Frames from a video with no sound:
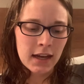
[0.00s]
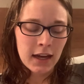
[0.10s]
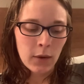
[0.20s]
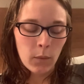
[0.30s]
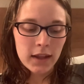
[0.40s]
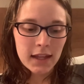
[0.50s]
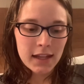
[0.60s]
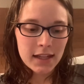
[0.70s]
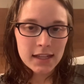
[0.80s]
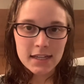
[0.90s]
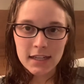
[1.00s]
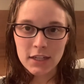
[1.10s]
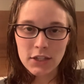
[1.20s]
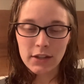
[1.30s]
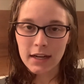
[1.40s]
one thing that they didn't
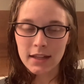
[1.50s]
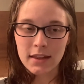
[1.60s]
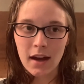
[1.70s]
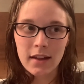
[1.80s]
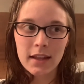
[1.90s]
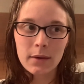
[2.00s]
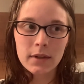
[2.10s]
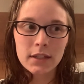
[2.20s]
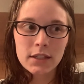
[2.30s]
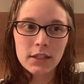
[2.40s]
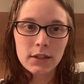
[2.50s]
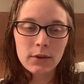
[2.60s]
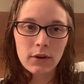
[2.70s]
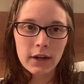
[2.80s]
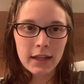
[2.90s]
do that I thought they would do,
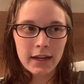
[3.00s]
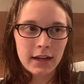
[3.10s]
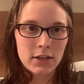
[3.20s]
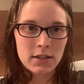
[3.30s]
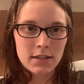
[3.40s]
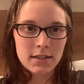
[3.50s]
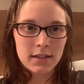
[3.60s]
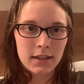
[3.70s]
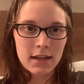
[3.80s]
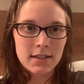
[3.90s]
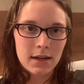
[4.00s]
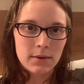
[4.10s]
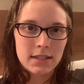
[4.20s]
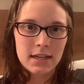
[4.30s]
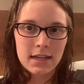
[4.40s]
or like I just guess I was
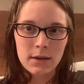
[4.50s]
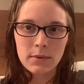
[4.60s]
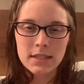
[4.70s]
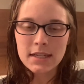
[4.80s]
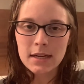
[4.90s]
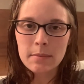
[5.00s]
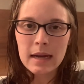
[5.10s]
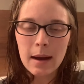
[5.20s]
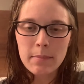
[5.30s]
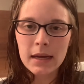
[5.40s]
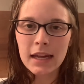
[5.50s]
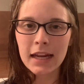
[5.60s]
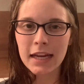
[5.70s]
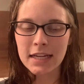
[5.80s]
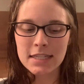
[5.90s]
thinking was gonna be happening,
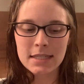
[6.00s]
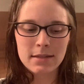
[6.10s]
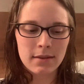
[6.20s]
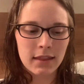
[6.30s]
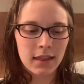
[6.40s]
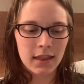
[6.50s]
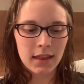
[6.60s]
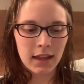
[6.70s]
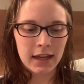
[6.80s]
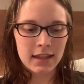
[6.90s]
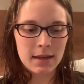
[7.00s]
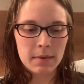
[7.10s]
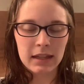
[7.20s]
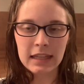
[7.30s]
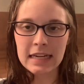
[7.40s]
is like them
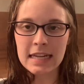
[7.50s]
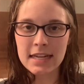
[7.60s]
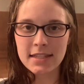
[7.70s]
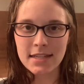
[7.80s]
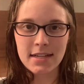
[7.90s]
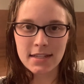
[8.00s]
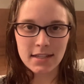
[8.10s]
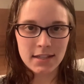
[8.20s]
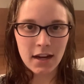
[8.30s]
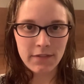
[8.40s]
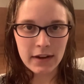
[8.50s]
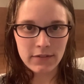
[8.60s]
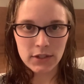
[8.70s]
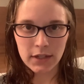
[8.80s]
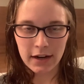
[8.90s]
cleaning seats and stuff
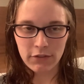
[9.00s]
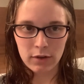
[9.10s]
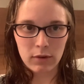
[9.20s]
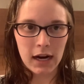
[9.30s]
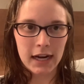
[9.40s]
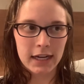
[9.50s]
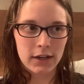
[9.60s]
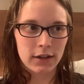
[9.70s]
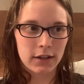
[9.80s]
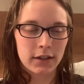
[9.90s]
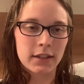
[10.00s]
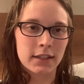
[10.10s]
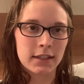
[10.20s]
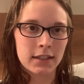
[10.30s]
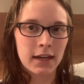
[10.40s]
after every ride or
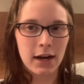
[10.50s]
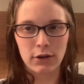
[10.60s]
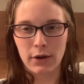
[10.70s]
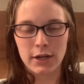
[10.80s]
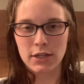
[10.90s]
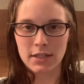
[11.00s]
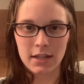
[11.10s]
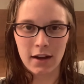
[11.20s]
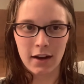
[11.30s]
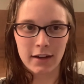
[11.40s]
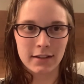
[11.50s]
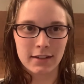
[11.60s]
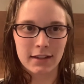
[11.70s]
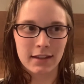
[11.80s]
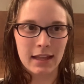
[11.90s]
I don't know, I just thought
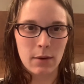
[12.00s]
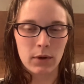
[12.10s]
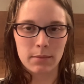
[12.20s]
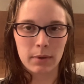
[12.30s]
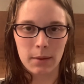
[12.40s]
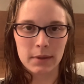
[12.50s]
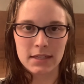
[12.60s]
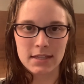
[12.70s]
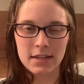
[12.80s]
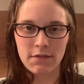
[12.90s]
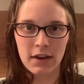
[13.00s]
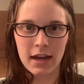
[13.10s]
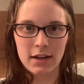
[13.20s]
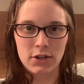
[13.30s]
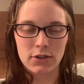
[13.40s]
that they would probably
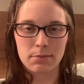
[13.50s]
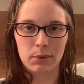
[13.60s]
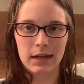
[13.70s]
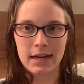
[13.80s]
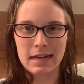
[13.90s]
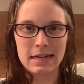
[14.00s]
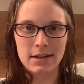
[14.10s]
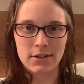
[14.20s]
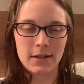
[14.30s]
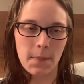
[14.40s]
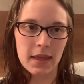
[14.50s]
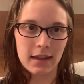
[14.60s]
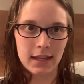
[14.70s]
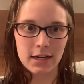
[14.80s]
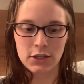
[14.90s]
disinfect or spray or something and
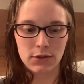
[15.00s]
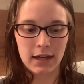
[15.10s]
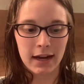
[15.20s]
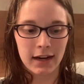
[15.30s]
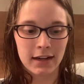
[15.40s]
they didn't do that,